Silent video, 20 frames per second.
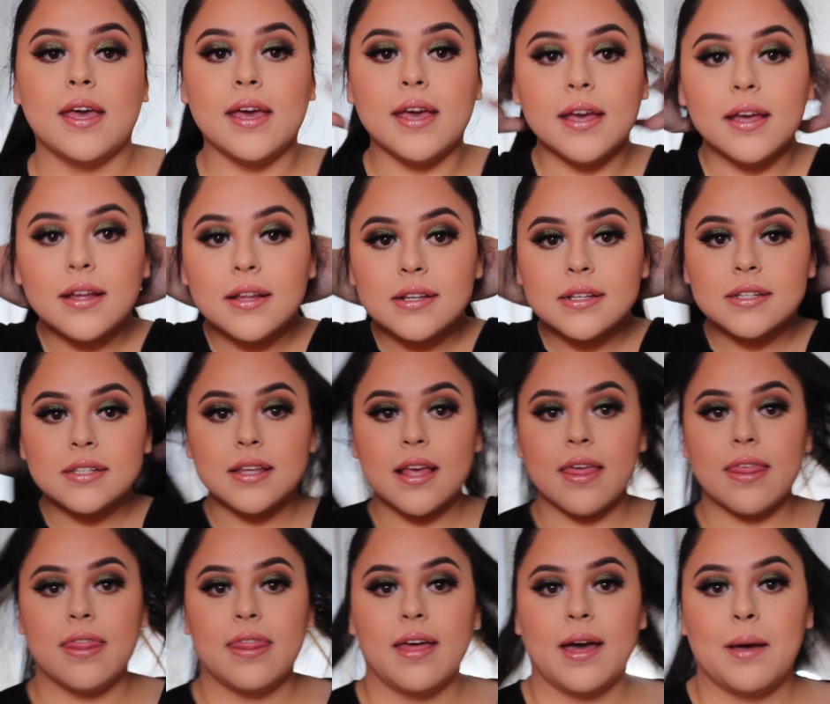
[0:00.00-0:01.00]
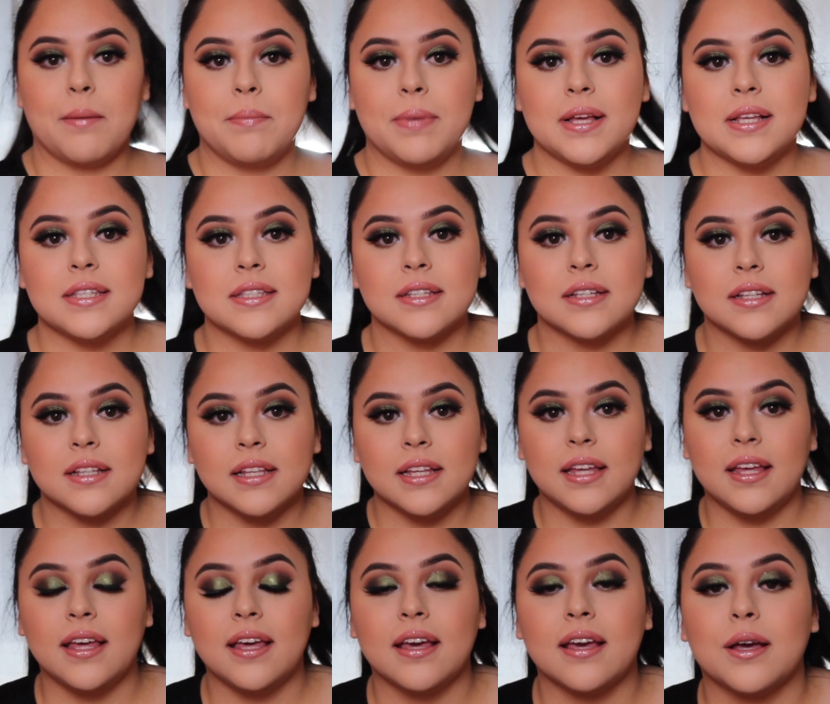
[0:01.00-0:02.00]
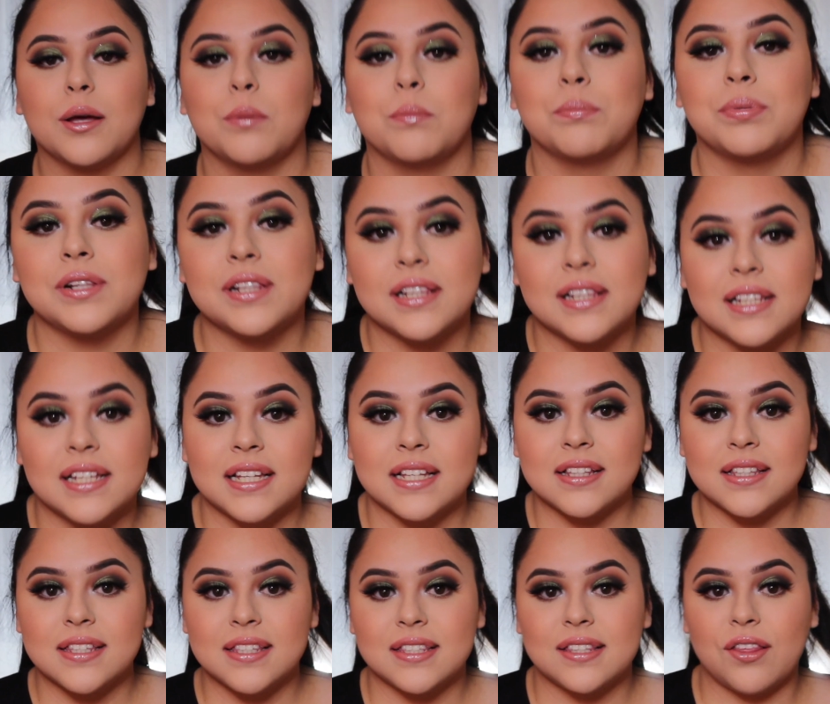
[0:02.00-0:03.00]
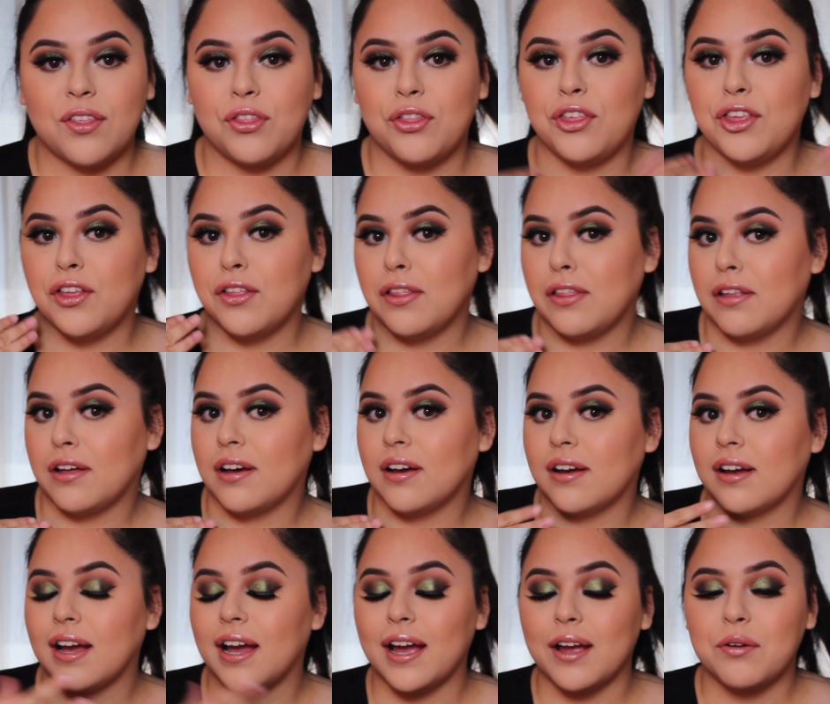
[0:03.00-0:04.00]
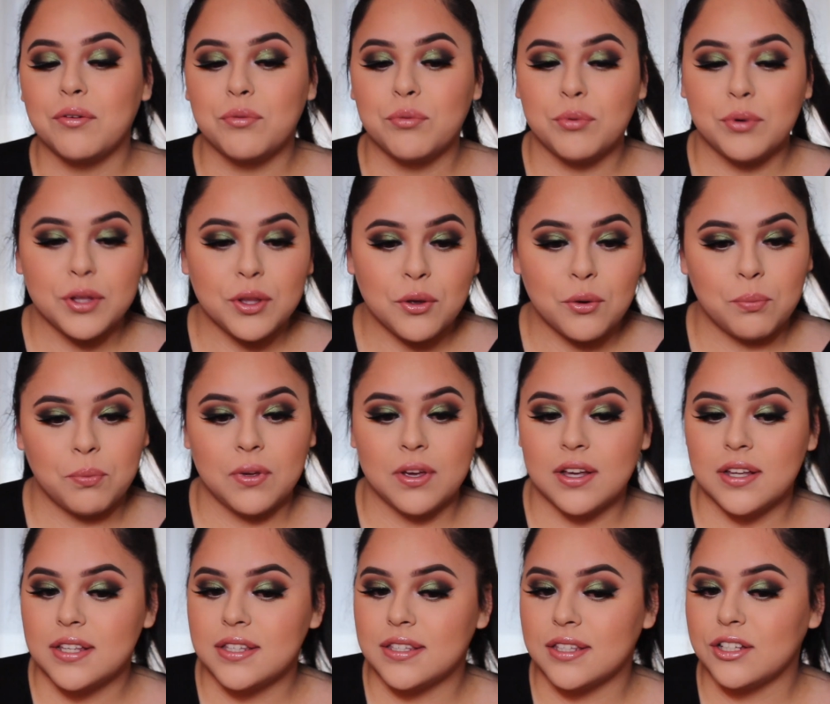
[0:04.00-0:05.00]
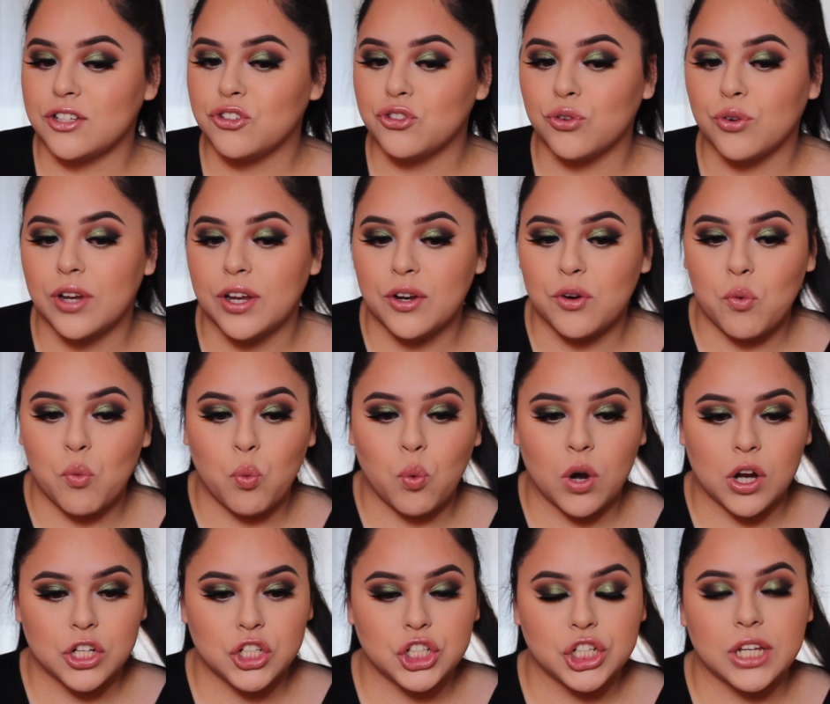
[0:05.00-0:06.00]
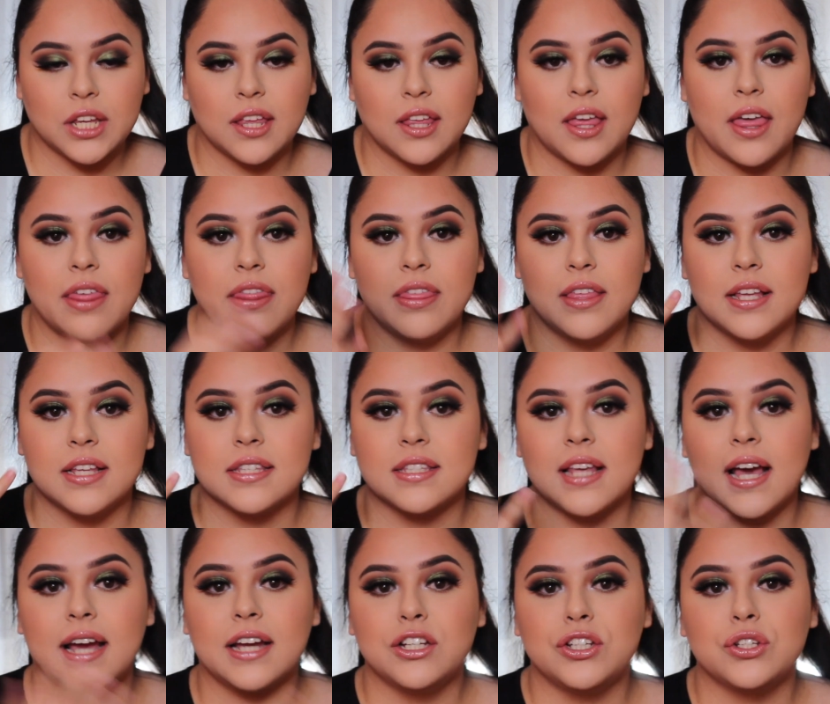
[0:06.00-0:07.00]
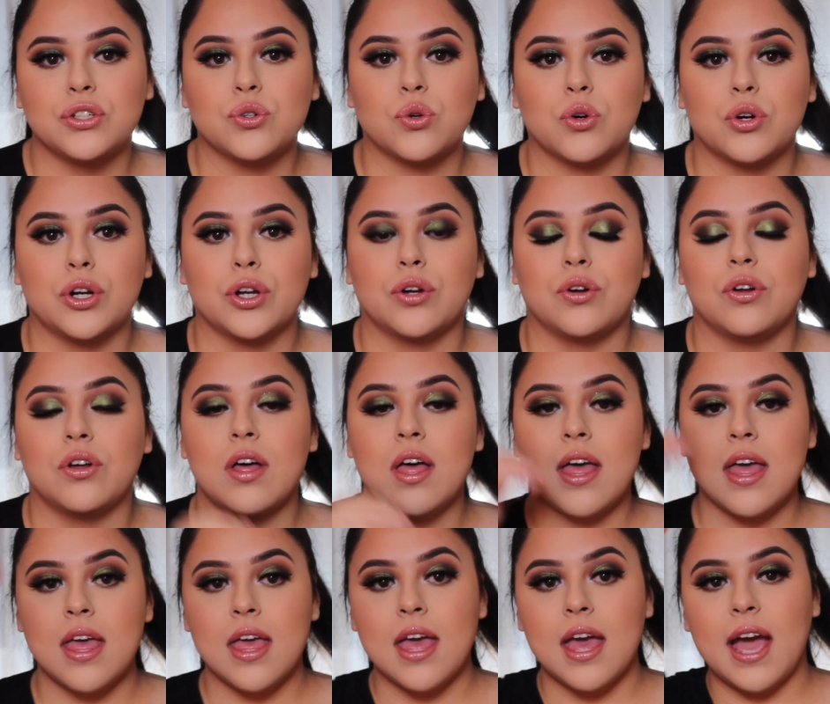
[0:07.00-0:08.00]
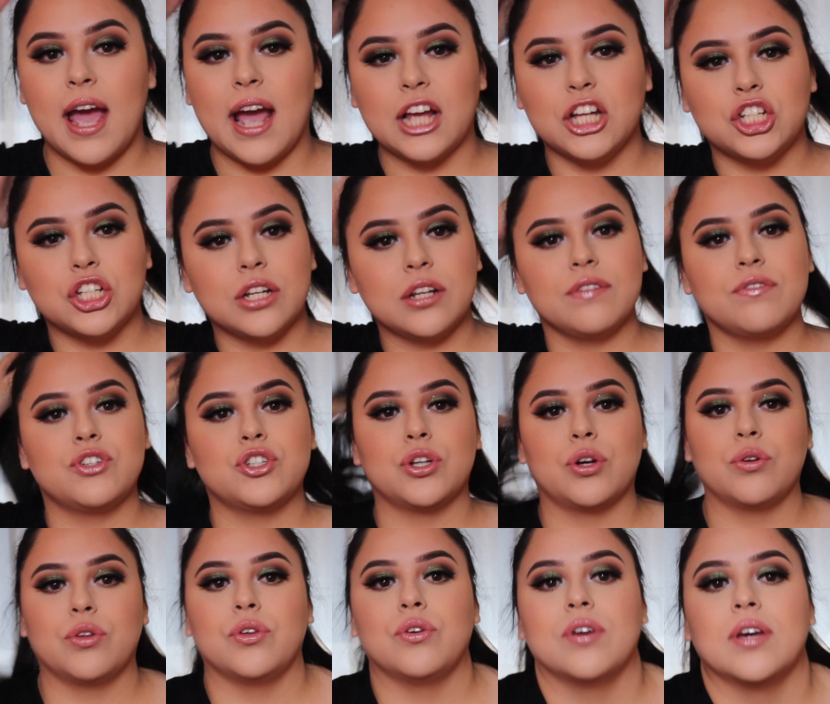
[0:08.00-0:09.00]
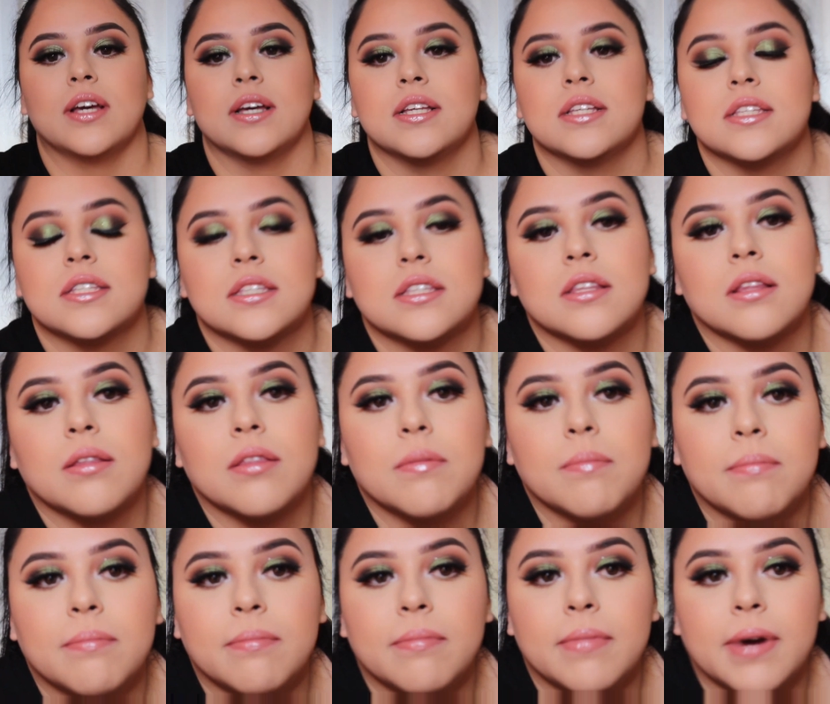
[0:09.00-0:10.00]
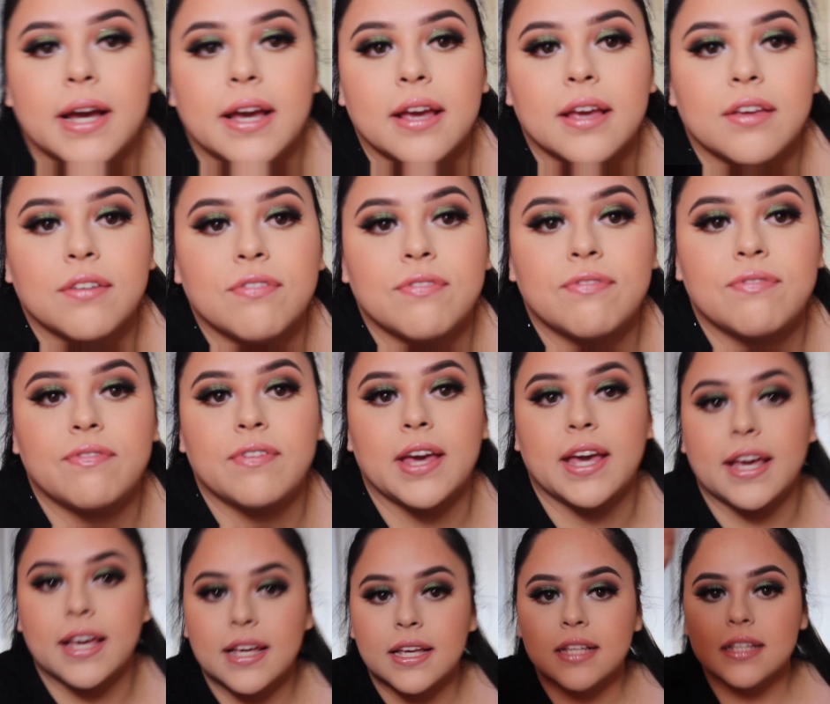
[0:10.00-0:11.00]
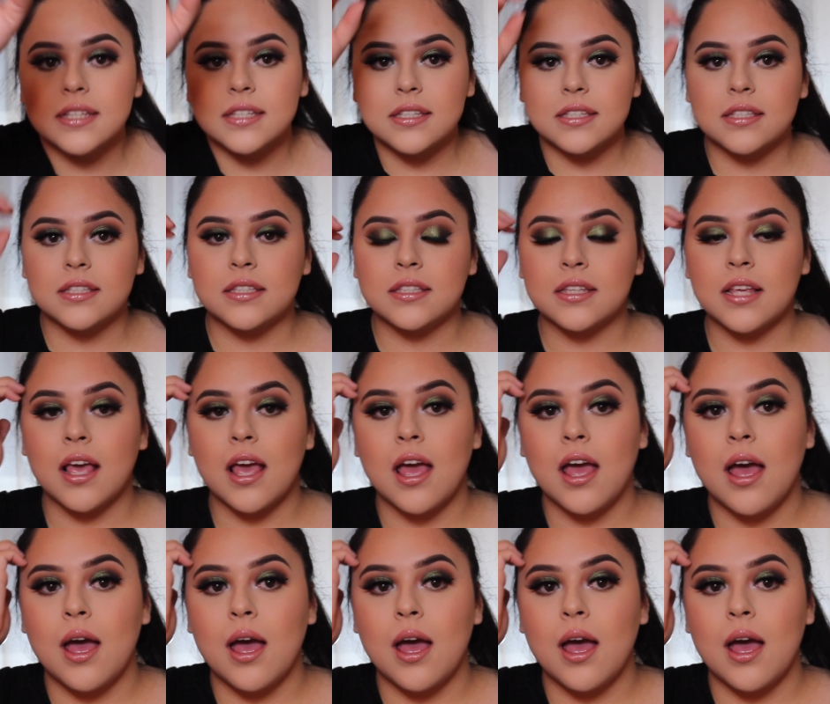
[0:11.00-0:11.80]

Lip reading: And that basically completes the look. I really hope you guys enjoyed watching this eye tutorial. I should have showed you guys my face,